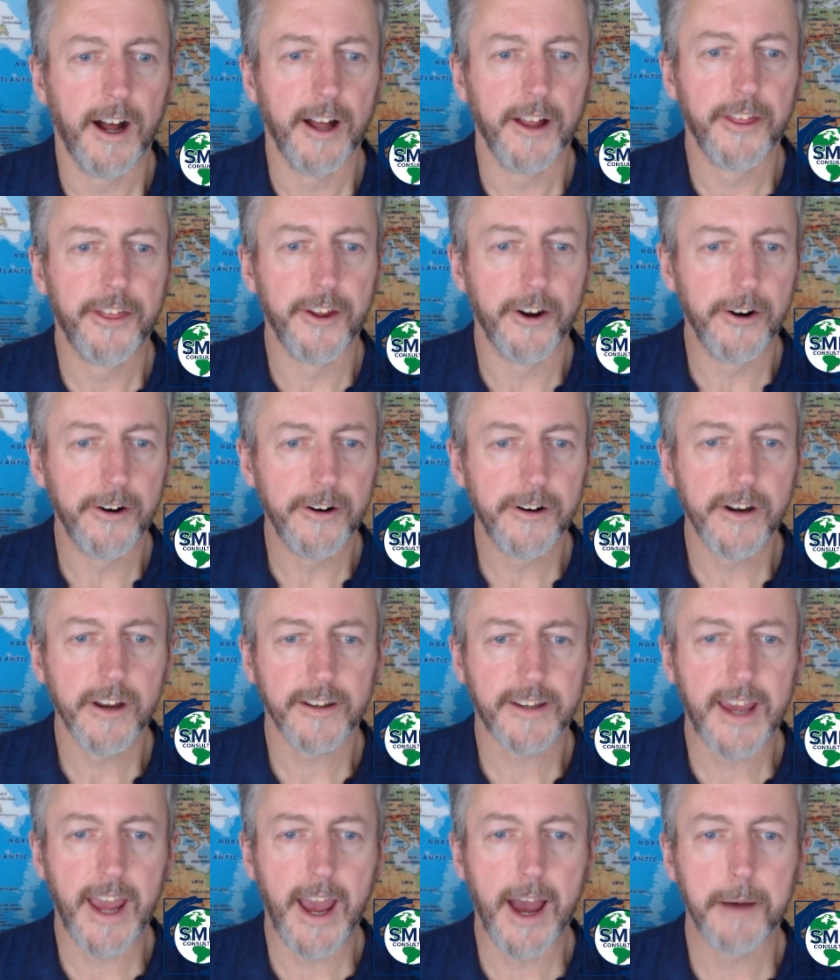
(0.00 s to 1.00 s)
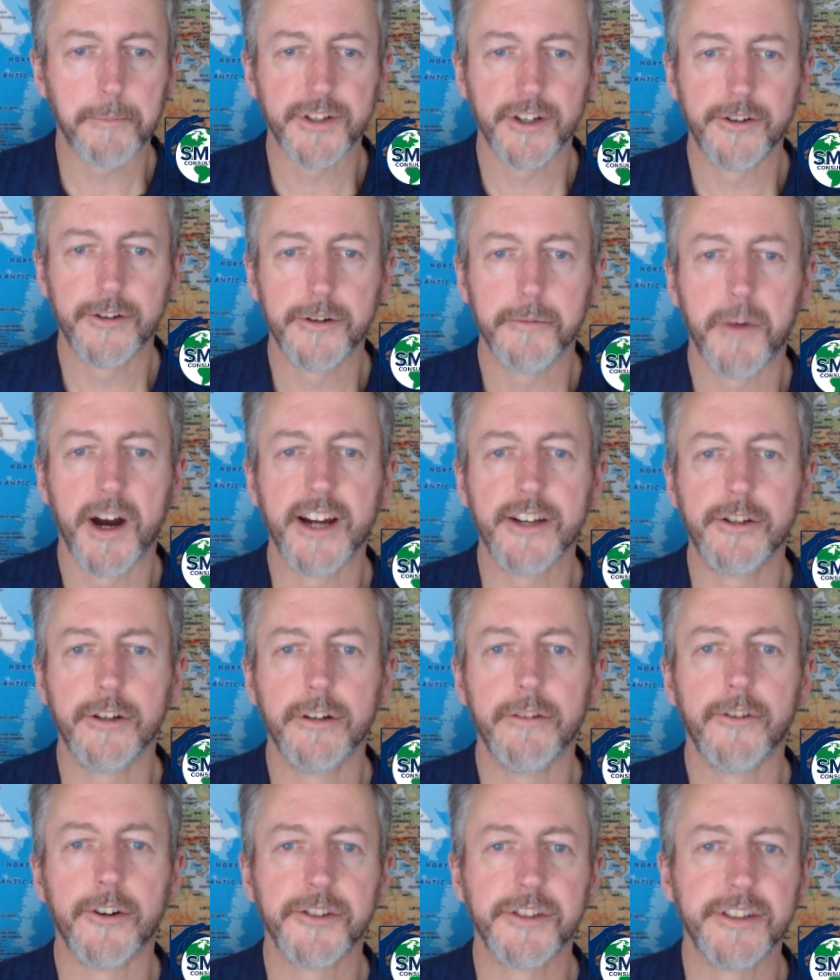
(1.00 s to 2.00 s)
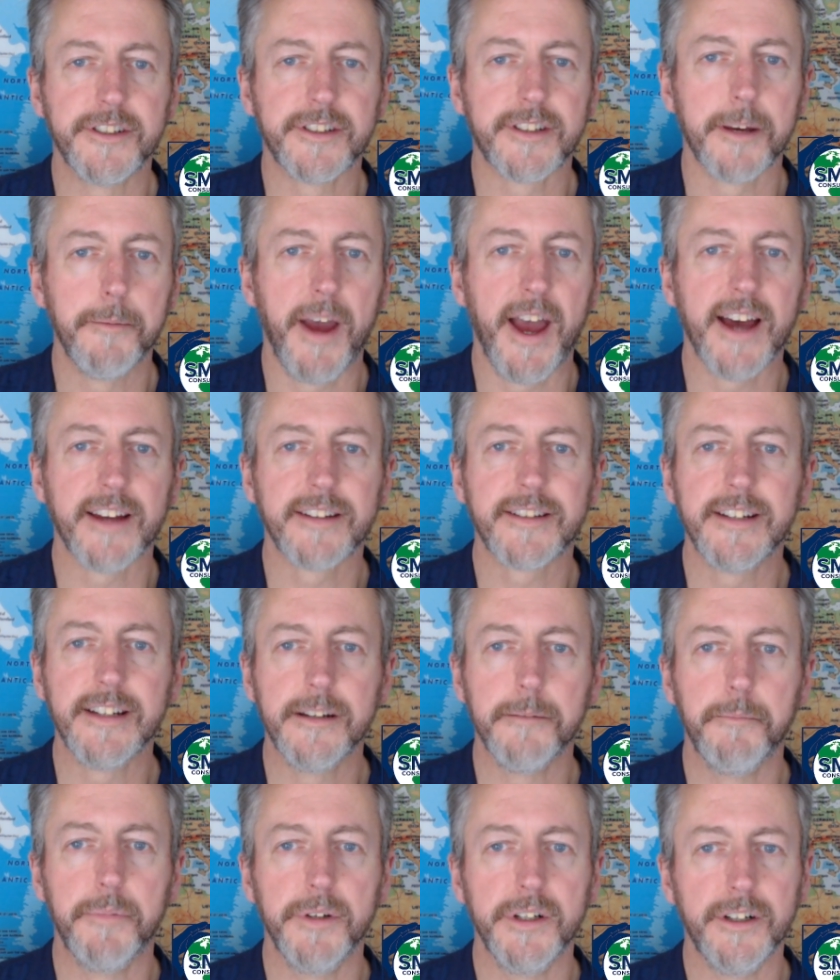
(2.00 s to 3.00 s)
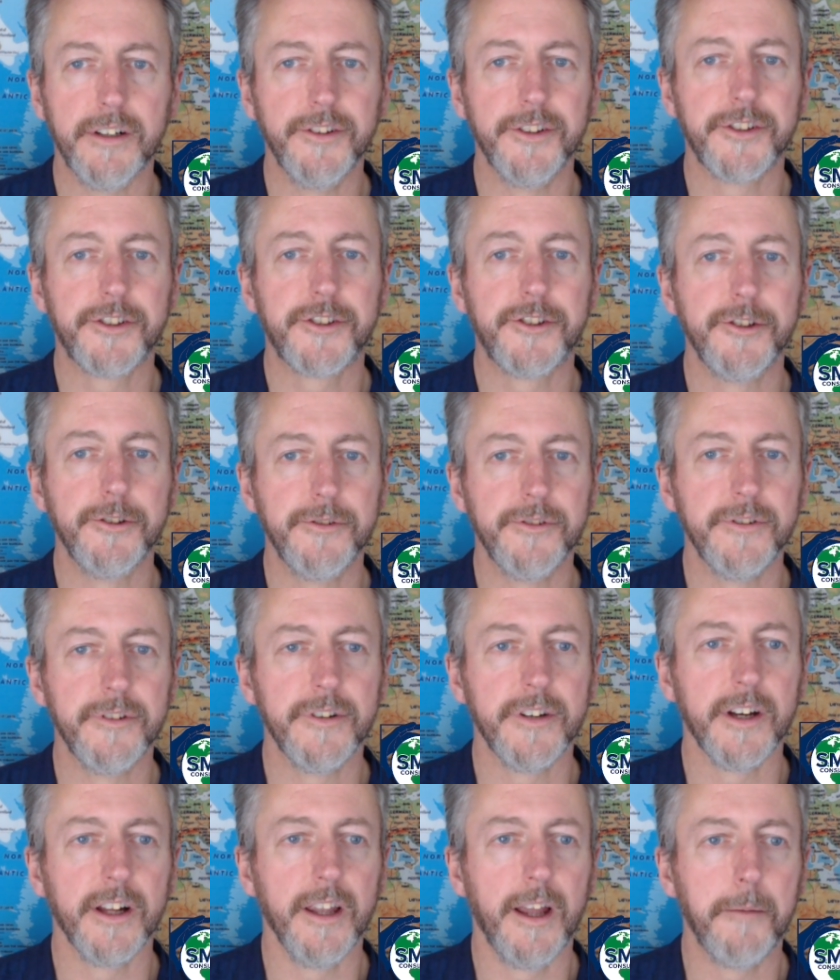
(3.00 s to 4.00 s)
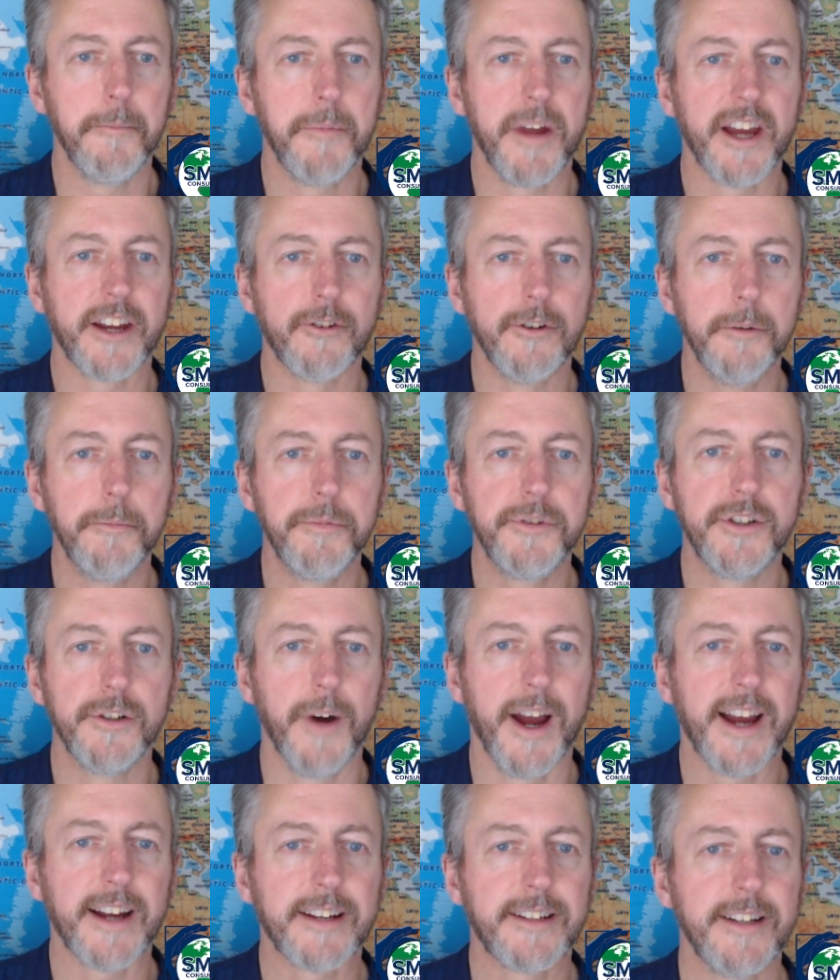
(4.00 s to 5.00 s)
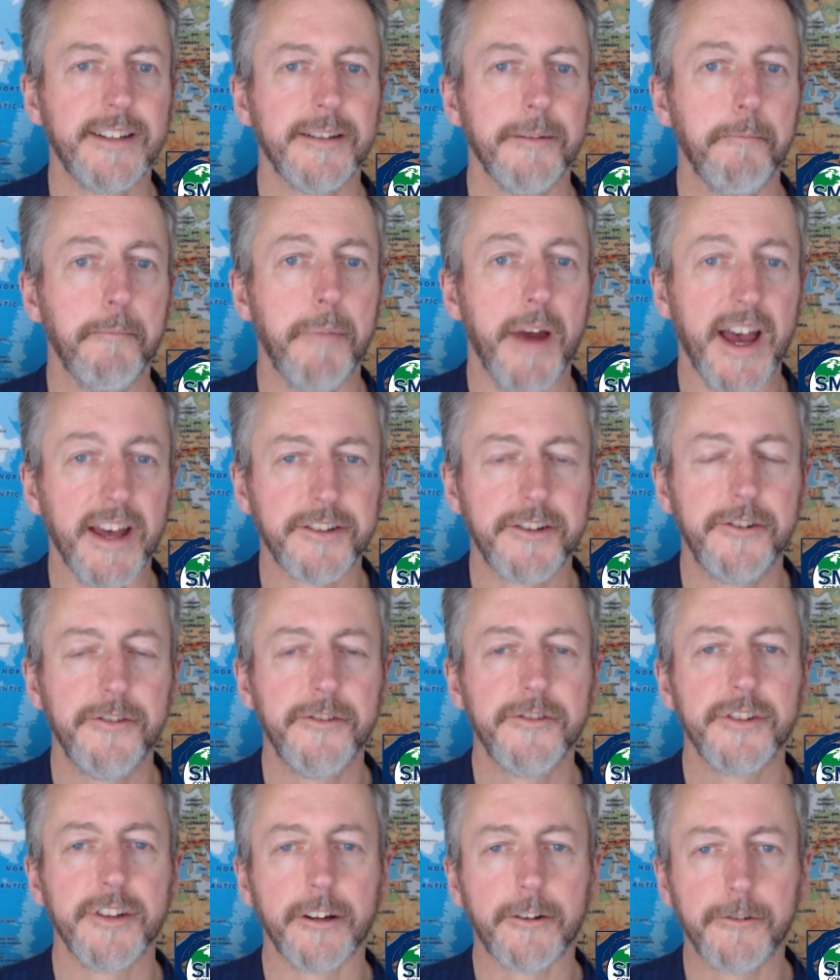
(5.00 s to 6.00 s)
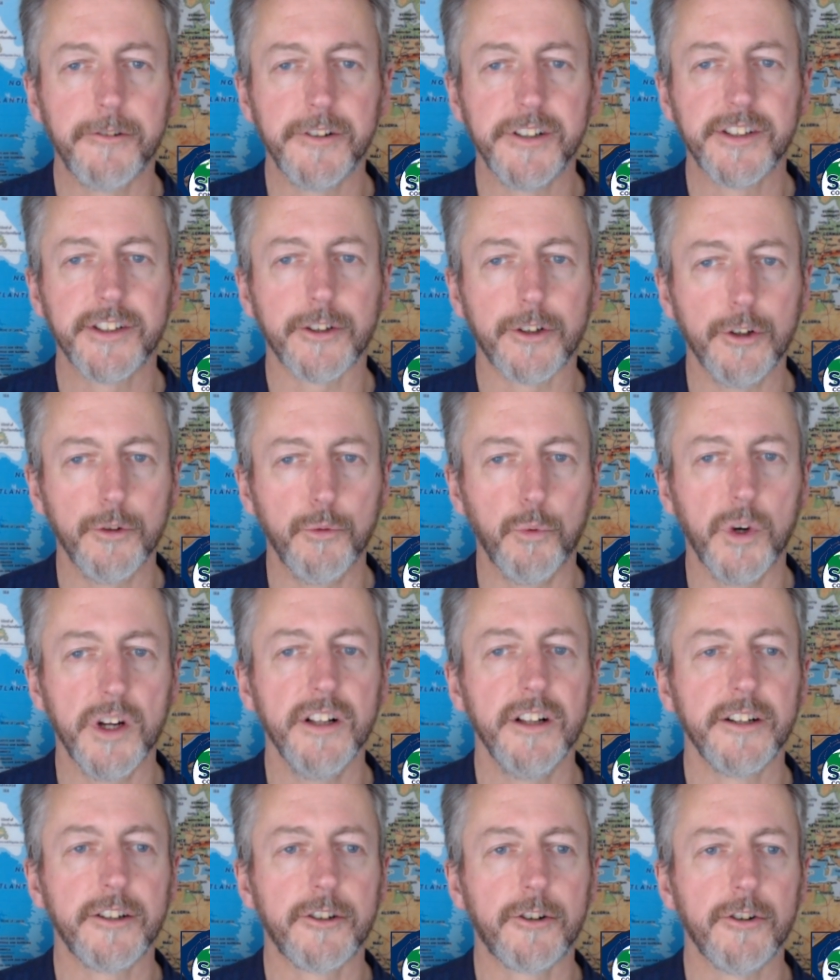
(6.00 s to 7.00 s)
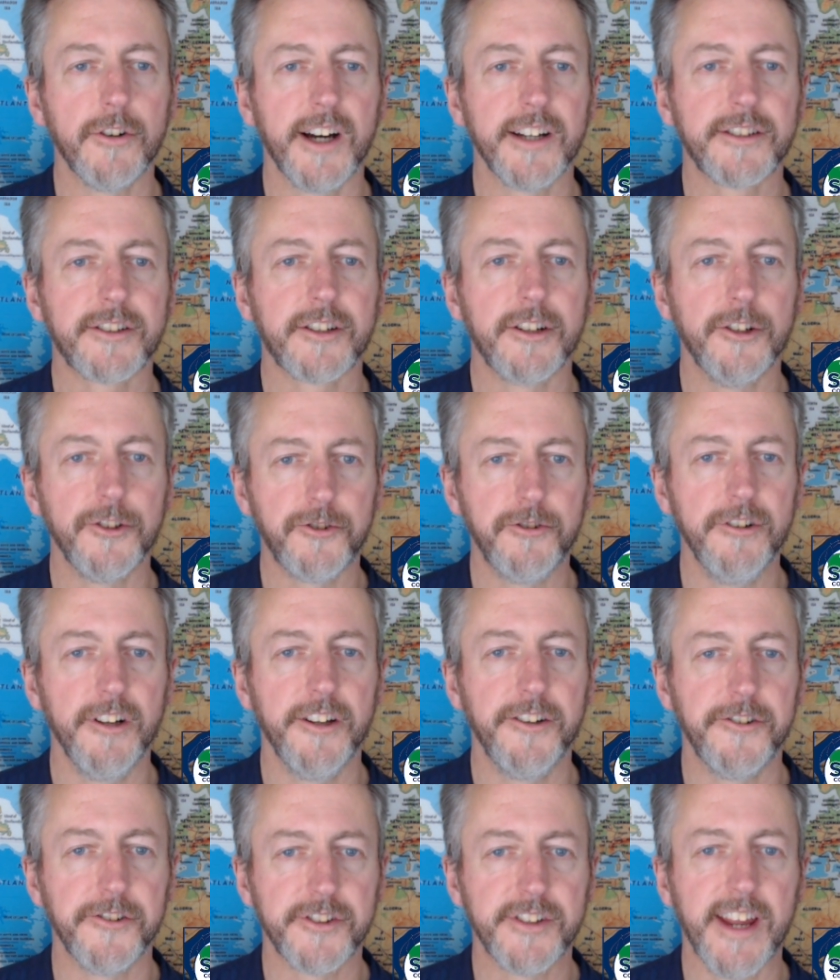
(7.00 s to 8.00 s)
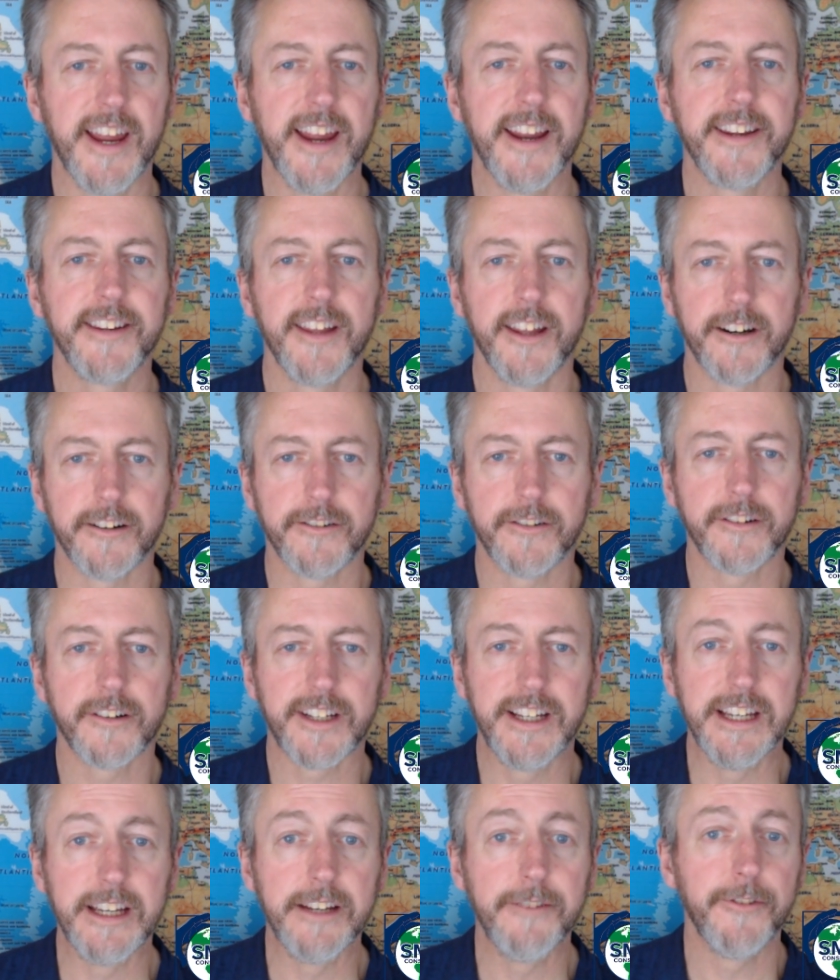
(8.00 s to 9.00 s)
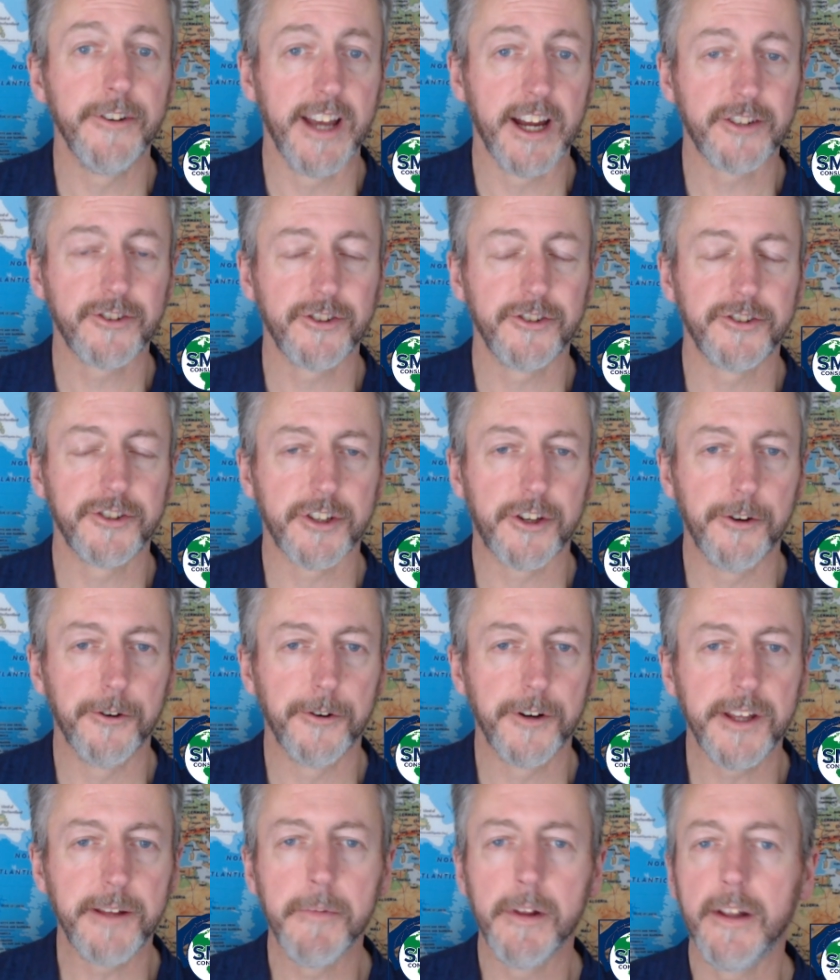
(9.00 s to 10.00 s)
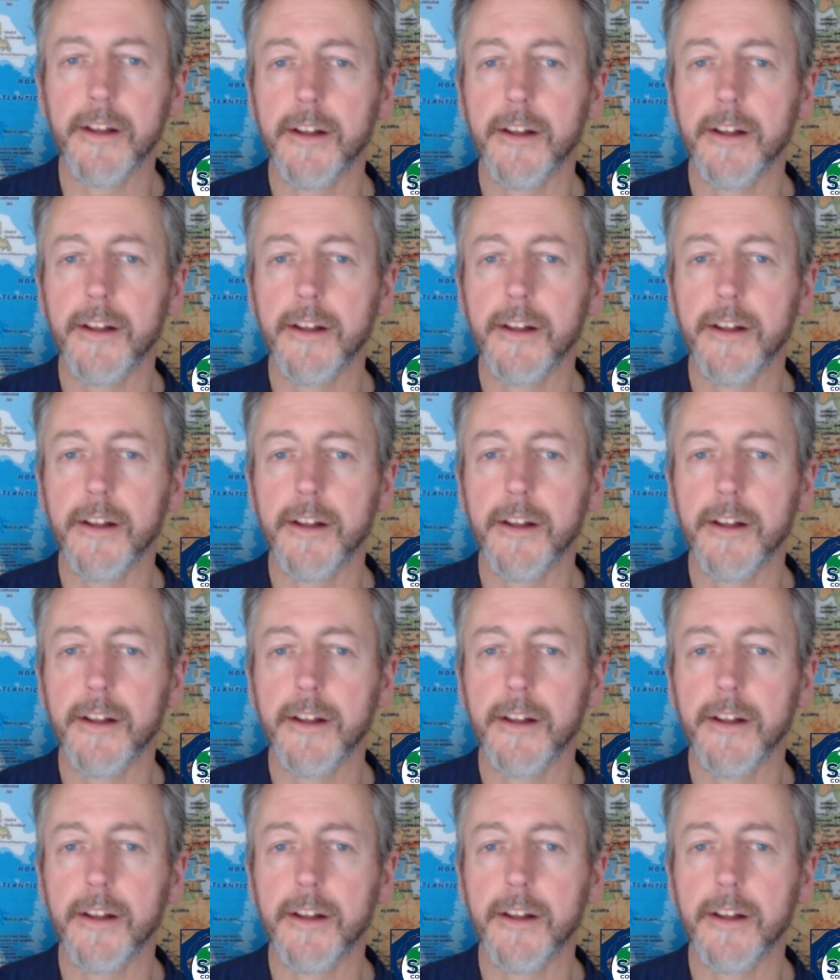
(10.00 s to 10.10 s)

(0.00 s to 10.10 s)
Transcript: third, caps undermine universities' capacity to build the student alumni groups who act as ambassadors and increase the goodwill and cross-cultural understanding that are key for national security.